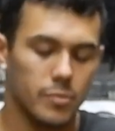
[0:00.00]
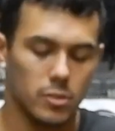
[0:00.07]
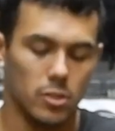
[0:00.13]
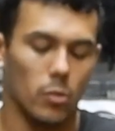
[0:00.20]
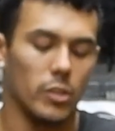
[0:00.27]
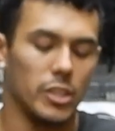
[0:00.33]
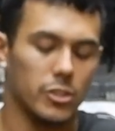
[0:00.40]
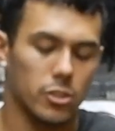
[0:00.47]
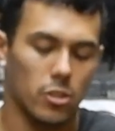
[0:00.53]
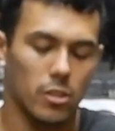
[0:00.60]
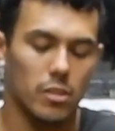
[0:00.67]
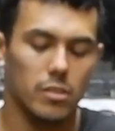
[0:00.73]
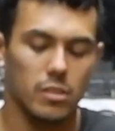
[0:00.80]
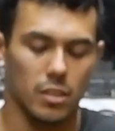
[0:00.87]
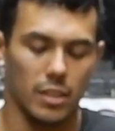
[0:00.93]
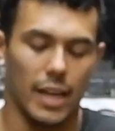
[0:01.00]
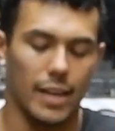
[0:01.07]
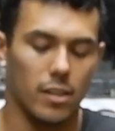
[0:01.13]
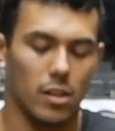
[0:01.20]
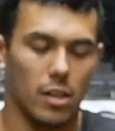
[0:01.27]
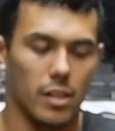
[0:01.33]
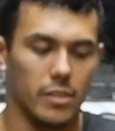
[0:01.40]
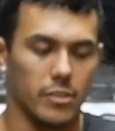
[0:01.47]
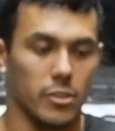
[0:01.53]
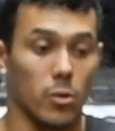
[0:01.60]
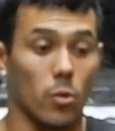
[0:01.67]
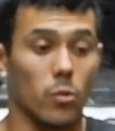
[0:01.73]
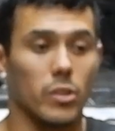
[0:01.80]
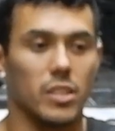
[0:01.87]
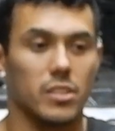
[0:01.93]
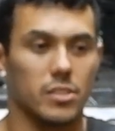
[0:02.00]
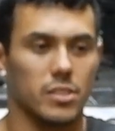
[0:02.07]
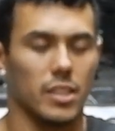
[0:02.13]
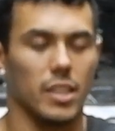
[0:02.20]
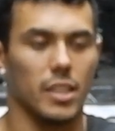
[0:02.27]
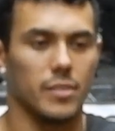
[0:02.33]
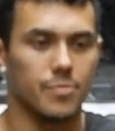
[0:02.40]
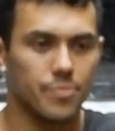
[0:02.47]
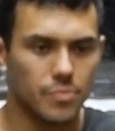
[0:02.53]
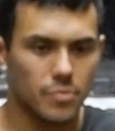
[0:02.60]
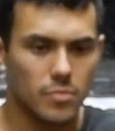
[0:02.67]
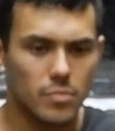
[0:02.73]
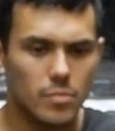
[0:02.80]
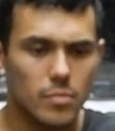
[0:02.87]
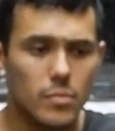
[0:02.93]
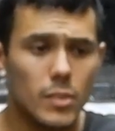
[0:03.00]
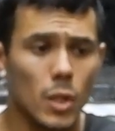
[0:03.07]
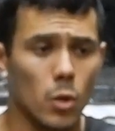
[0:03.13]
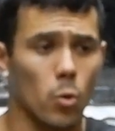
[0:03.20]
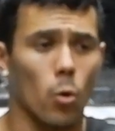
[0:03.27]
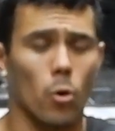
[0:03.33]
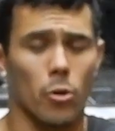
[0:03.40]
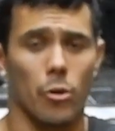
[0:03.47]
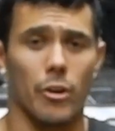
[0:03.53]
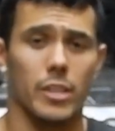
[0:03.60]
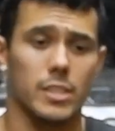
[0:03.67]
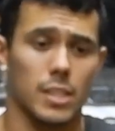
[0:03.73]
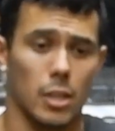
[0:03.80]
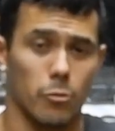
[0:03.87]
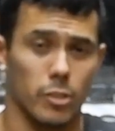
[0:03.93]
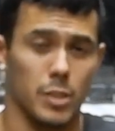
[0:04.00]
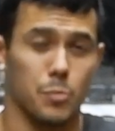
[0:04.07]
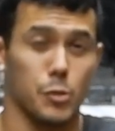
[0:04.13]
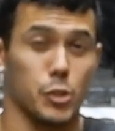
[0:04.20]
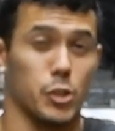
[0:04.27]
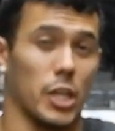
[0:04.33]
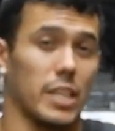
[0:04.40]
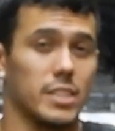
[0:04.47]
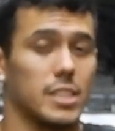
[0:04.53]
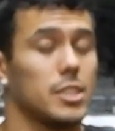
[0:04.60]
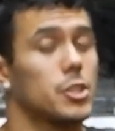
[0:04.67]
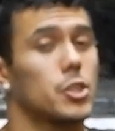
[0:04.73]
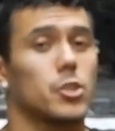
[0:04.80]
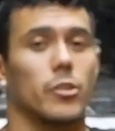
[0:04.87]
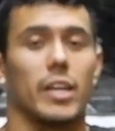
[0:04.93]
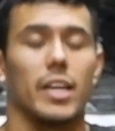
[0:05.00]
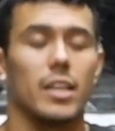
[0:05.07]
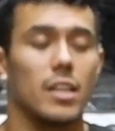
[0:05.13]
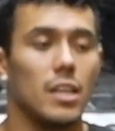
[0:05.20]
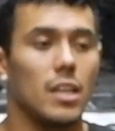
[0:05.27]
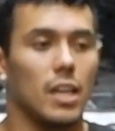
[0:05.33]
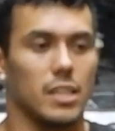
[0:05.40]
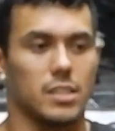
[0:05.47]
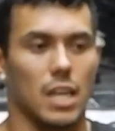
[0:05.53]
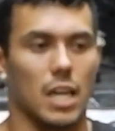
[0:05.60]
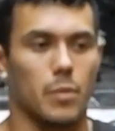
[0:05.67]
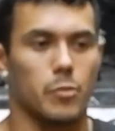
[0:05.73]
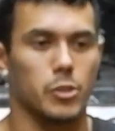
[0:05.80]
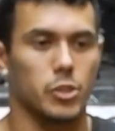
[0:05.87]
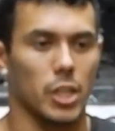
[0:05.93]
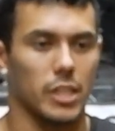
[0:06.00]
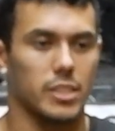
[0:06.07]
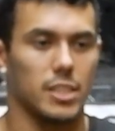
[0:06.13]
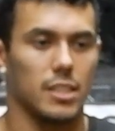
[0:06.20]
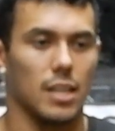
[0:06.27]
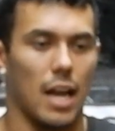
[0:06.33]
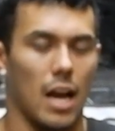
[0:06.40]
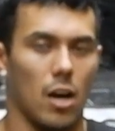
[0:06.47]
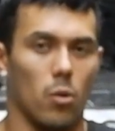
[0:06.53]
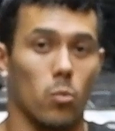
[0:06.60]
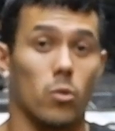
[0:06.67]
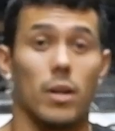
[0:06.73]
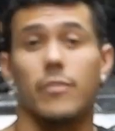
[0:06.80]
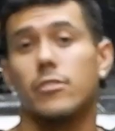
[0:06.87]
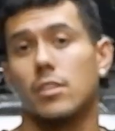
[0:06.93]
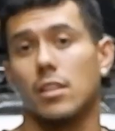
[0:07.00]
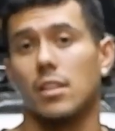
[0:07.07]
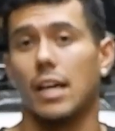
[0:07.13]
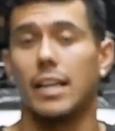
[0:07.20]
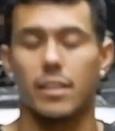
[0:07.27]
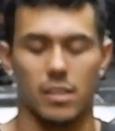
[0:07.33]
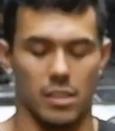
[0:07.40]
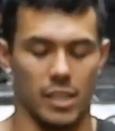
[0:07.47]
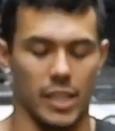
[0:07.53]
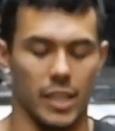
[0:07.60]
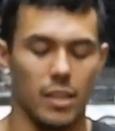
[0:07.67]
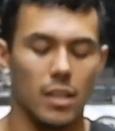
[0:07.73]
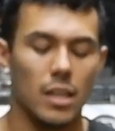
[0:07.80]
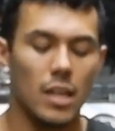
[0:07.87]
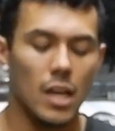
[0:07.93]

So when you turn the light on, you're only seeing a quarter, and it's not really projecting straight. It's kind of projecting out wherever the light can hit.